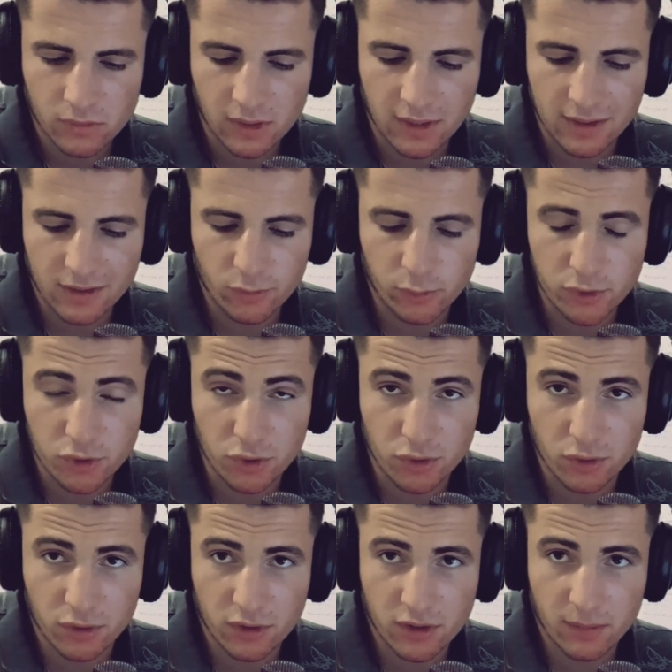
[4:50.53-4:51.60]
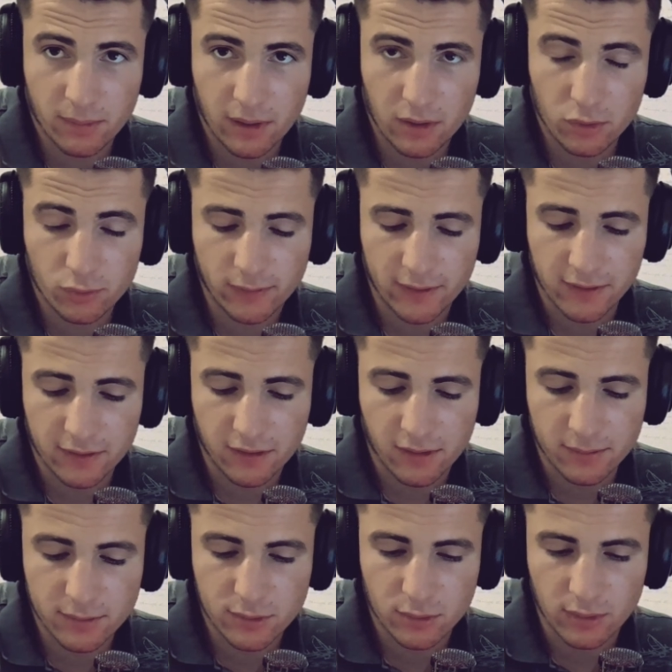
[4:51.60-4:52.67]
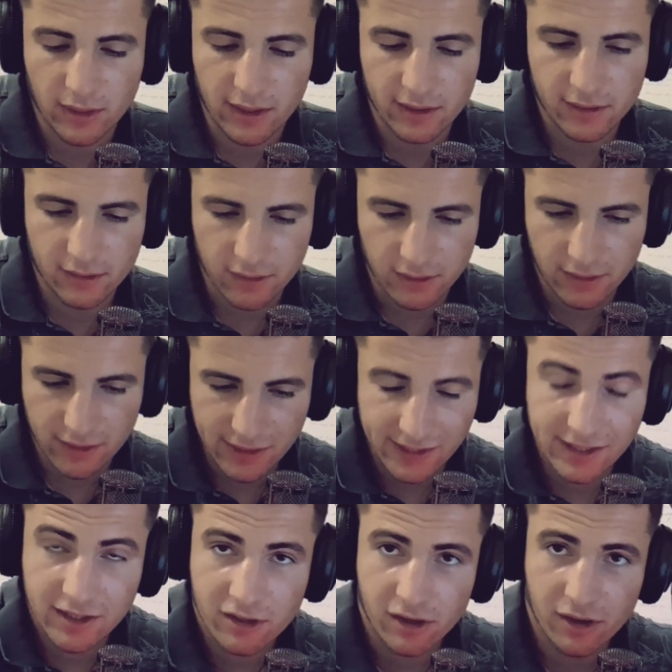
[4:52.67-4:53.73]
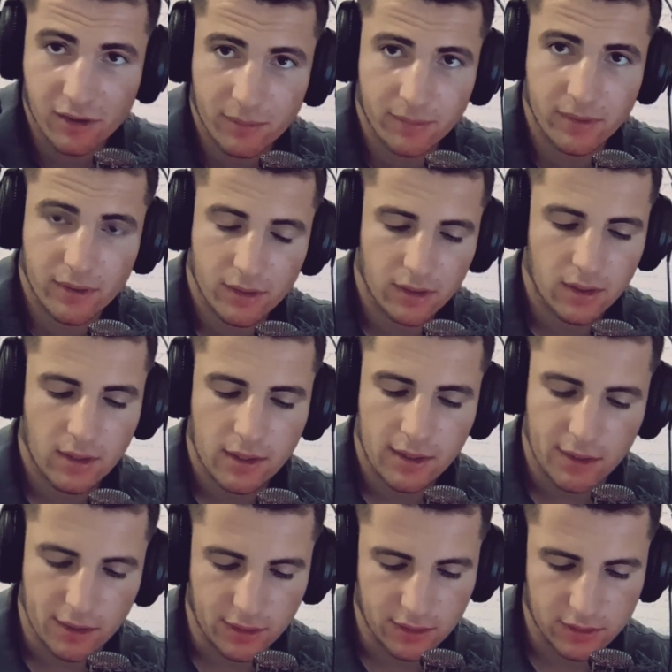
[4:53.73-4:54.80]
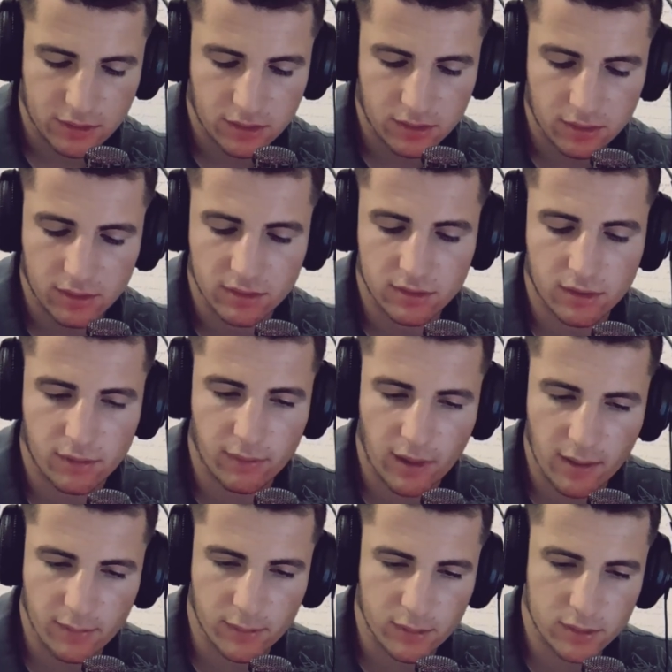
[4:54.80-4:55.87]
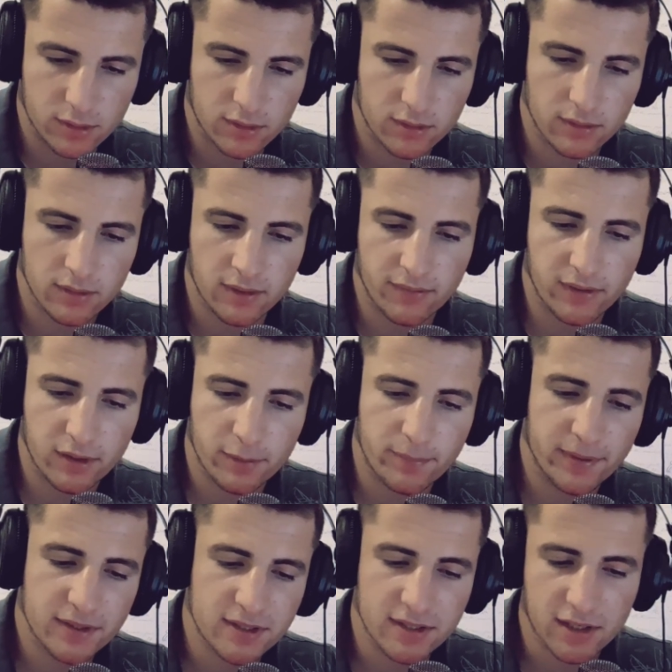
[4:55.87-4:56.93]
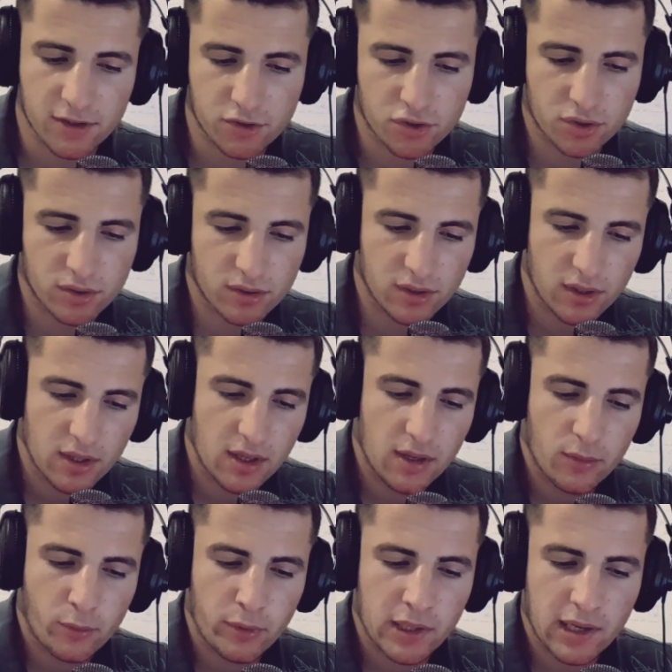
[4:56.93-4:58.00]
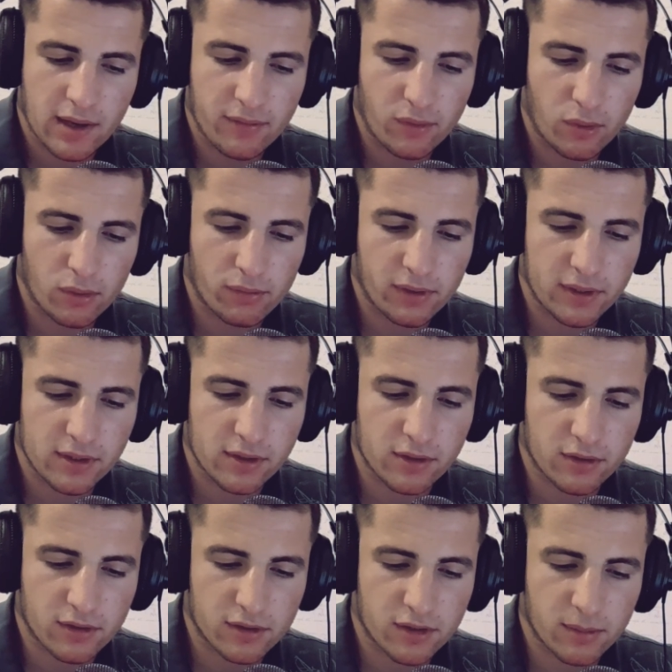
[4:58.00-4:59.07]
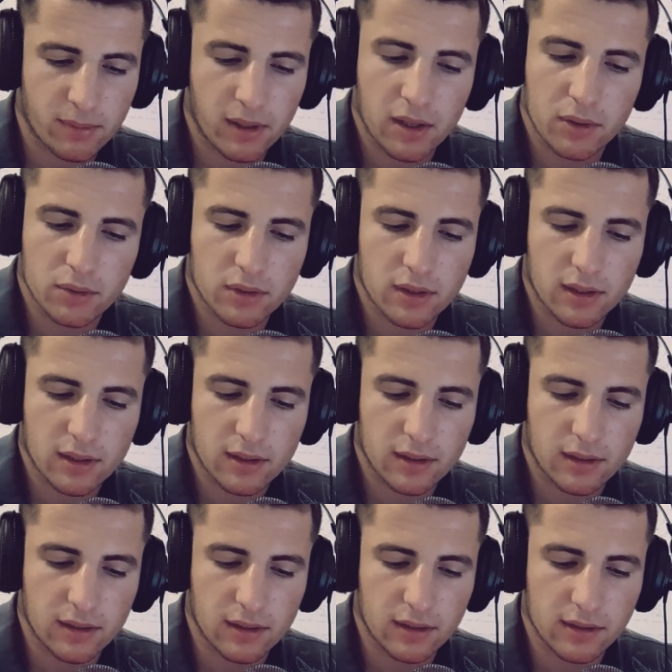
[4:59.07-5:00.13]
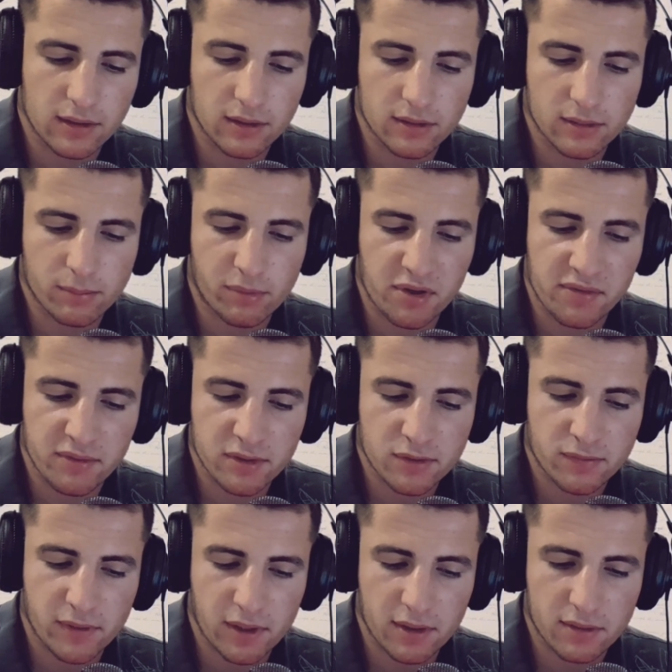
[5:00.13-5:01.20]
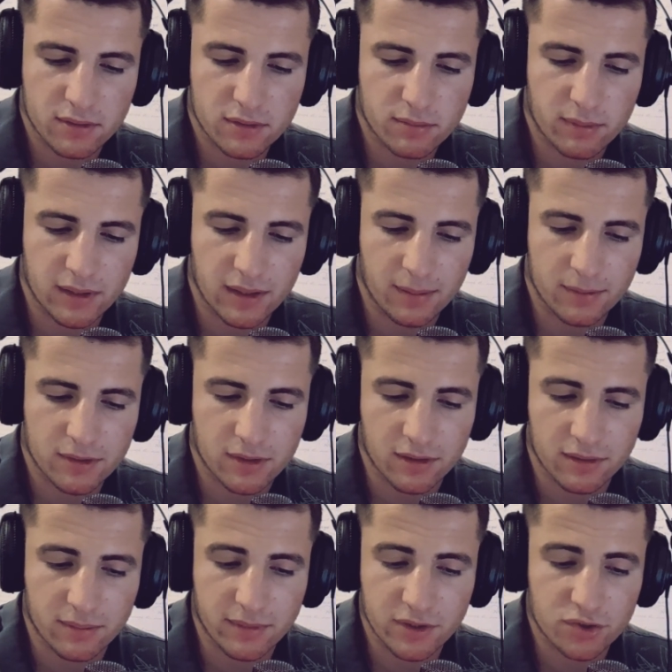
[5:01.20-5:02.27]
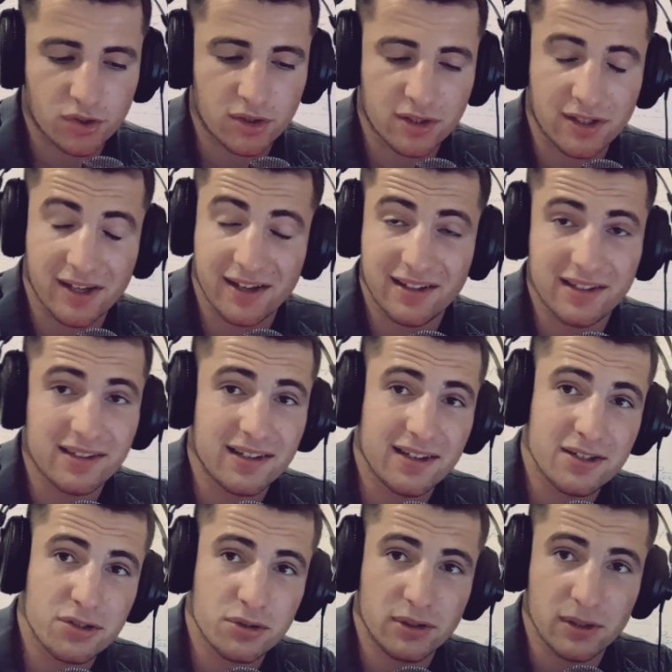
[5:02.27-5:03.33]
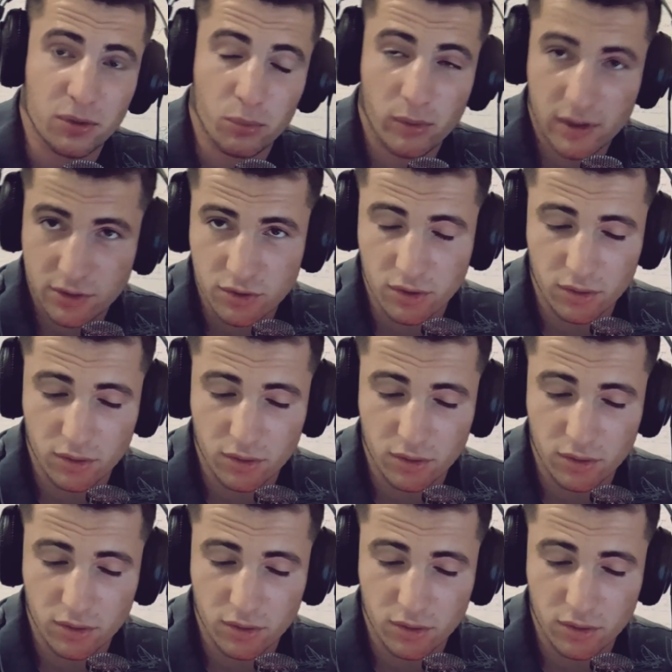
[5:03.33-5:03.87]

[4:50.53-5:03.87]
thing we should talk about when it comes to like income is the survivors. Development section, we have already talked about in the previous videos, but I'm gonna mention it again in case you didn't watch